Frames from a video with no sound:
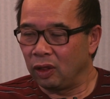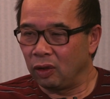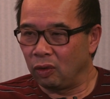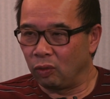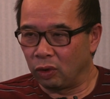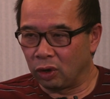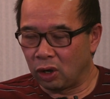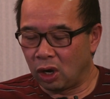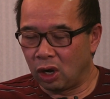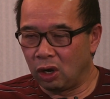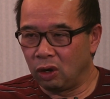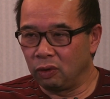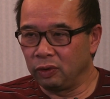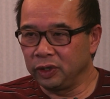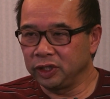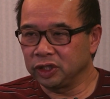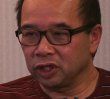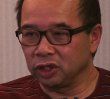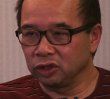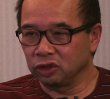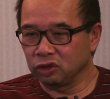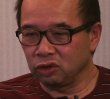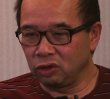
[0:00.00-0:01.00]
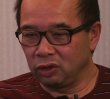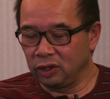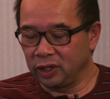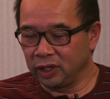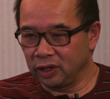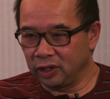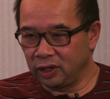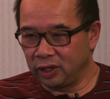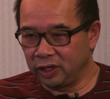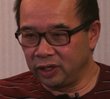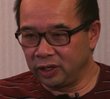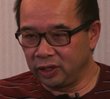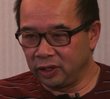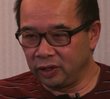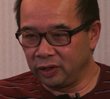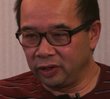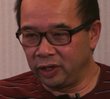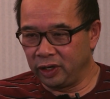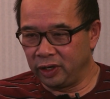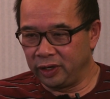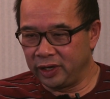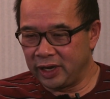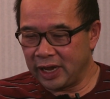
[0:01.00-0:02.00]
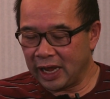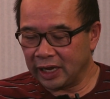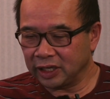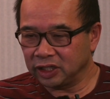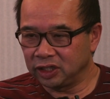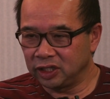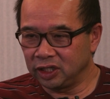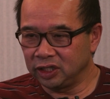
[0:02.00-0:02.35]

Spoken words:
we're always controlling the next